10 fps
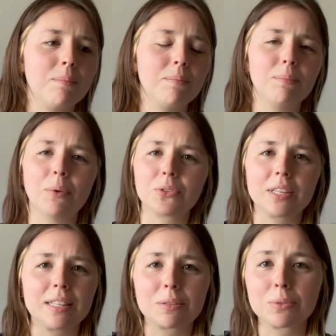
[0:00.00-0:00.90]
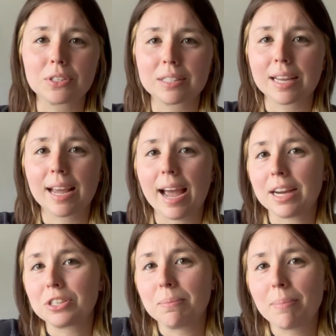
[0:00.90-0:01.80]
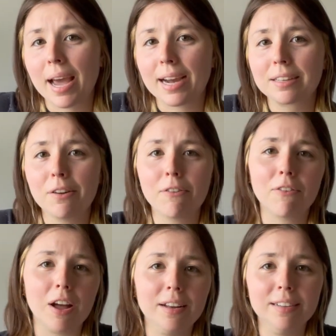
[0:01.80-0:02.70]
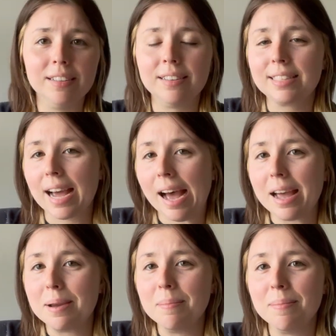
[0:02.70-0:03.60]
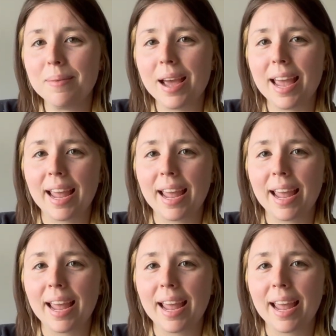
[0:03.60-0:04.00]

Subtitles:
Mostly this was just like action-packed fun time,